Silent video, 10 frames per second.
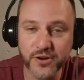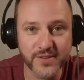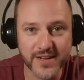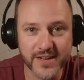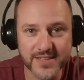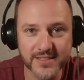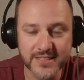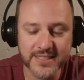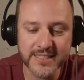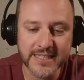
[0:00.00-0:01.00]
of Hustle,
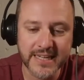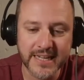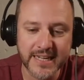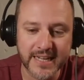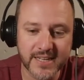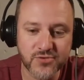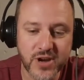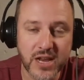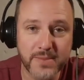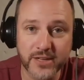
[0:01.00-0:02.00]
is
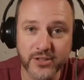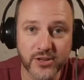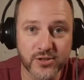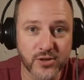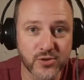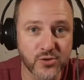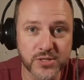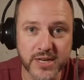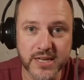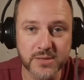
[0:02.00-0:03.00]
really about those
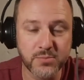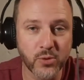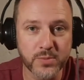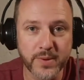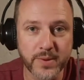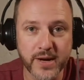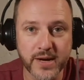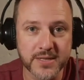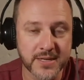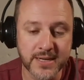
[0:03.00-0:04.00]
rules that he's brought about,
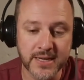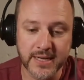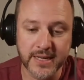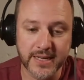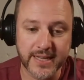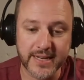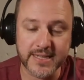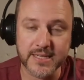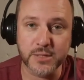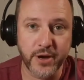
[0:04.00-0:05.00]
that he's
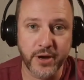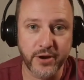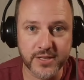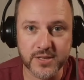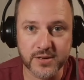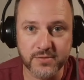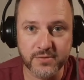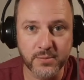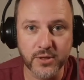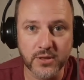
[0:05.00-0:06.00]
experienced
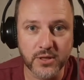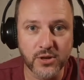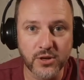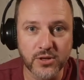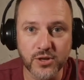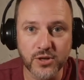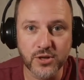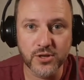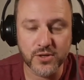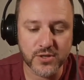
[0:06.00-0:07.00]
from the years and
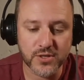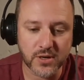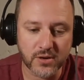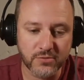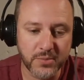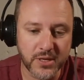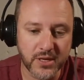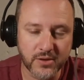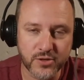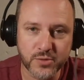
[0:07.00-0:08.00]
years of being
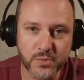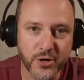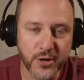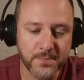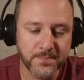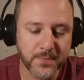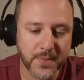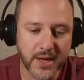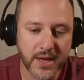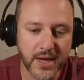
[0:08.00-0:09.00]
an entrepreneur.
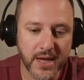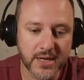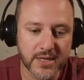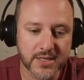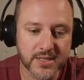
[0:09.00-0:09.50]
And